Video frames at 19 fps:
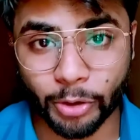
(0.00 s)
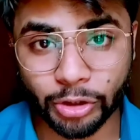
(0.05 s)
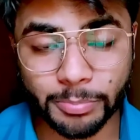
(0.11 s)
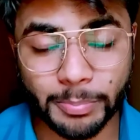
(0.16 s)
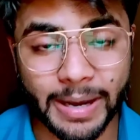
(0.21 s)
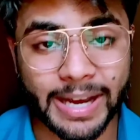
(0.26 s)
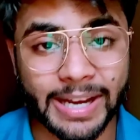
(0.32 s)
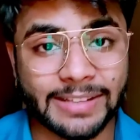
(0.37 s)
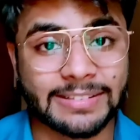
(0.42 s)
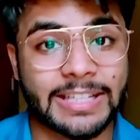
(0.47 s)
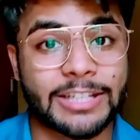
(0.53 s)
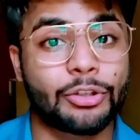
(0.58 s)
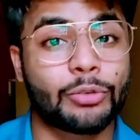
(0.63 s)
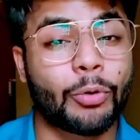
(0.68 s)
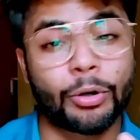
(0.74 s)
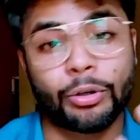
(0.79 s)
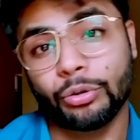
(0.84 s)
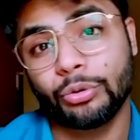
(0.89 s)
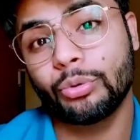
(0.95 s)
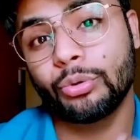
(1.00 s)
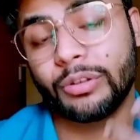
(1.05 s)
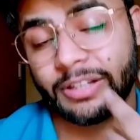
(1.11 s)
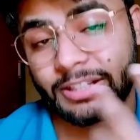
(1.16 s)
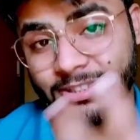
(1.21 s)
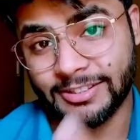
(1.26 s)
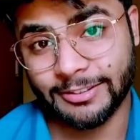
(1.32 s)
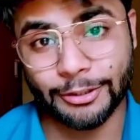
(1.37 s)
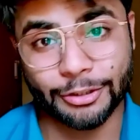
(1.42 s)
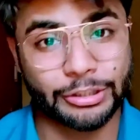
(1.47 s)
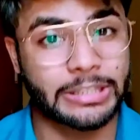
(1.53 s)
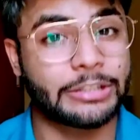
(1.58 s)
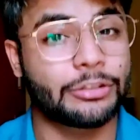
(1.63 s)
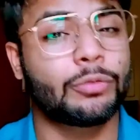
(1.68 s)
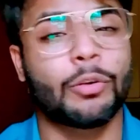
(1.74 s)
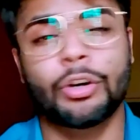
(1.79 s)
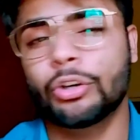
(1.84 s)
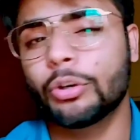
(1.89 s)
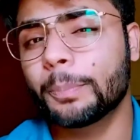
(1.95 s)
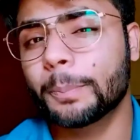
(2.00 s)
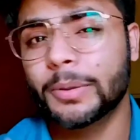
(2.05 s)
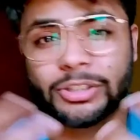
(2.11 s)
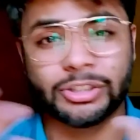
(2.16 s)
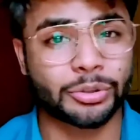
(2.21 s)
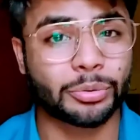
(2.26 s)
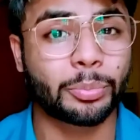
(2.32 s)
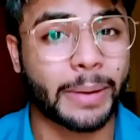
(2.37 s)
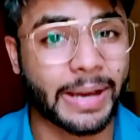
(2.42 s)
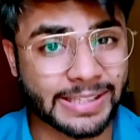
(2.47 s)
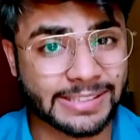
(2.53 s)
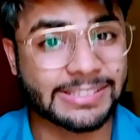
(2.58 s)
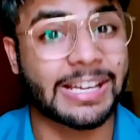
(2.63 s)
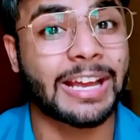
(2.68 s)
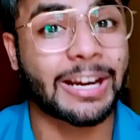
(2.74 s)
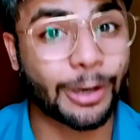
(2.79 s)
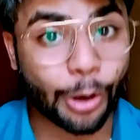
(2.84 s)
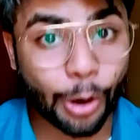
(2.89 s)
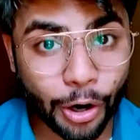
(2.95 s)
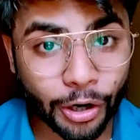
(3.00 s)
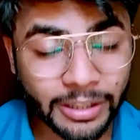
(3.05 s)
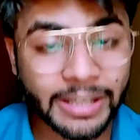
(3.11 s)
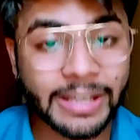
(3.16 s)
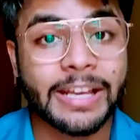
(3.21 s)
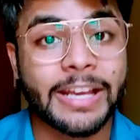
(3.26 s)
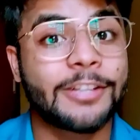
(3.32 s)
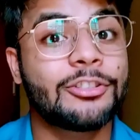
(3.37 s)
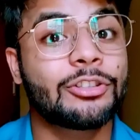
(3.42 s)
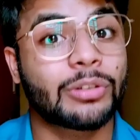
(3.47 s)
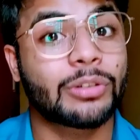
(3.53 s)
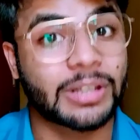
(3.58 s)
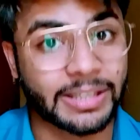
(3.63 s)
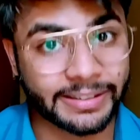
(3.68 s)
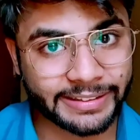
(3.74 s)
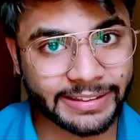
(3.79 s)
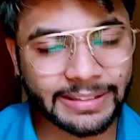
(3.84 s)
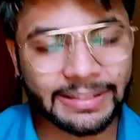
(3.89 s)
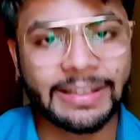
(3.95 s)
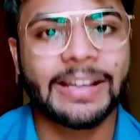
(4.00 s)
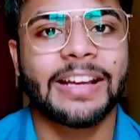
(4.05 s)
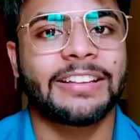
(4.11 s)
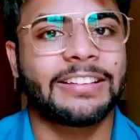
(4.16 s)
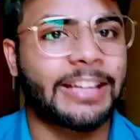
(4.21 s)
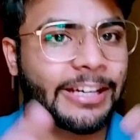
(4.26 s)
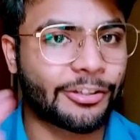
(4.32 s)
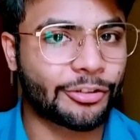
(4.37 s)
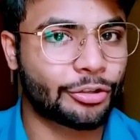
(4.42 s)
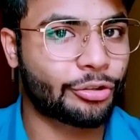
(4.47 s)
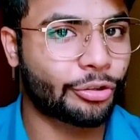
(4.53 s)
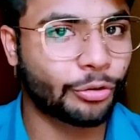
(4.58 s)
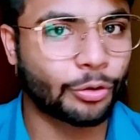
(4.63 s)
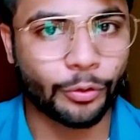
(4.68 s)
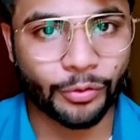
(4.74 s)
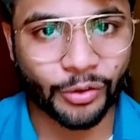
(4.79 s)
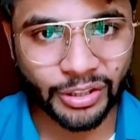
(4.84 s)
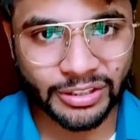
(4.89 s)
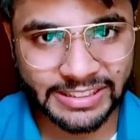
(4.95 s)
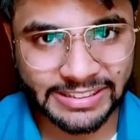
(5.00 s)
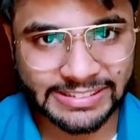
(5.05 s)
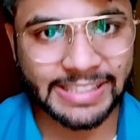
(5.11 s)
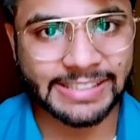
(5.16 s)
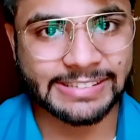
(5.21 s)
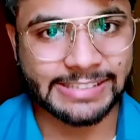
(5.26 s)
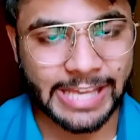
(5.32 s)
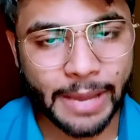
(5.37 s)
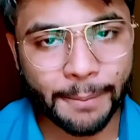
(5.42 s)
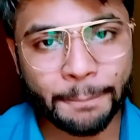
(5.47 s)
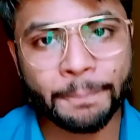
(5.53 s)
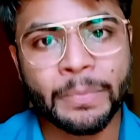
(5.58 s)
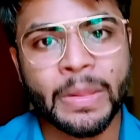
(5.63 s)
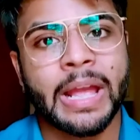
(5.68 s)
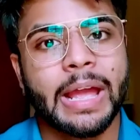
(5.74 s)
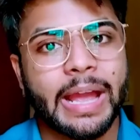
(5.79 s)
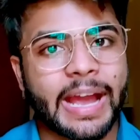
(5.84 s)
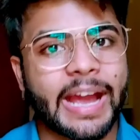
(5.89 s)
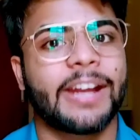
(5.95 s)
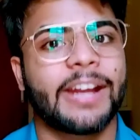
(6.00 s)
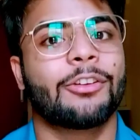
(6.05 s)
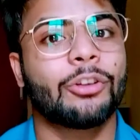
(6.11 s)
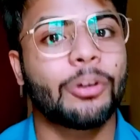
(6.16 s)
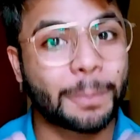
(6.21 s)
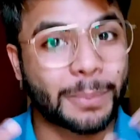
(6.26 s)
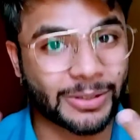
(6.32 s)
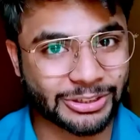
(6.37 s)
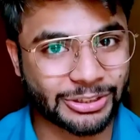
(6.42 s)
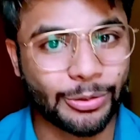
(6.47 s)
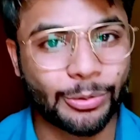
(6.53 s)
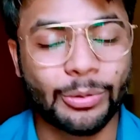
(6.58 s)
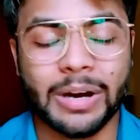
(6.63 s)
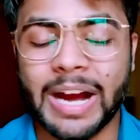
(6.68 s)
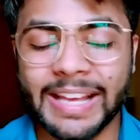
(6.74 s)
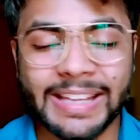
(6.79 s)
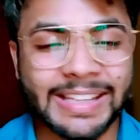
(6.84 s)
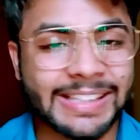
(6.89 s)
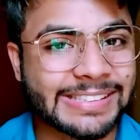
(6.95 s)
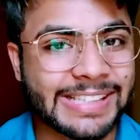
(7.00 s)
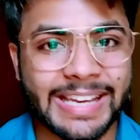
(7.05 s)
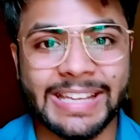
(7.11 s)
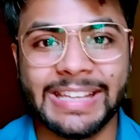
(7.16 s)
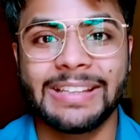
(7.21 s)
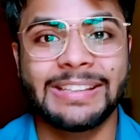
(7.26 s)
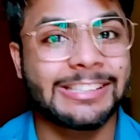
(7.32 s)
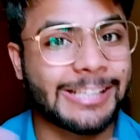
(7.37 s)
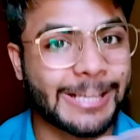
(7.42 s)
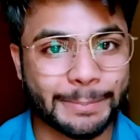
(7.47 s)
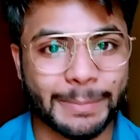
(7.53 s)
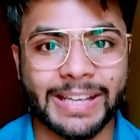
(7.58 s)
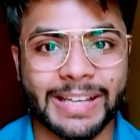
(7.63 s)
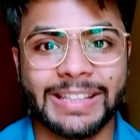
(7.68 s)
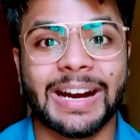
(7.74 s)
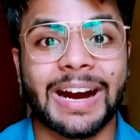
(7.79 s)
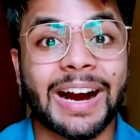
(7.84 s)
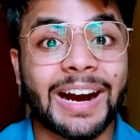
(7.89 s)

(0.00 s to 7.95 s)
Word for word: about maths and you want to do research and you want to pursue maths a lot in your career, then you should go for this exam and, you know, pursue I S I, C M I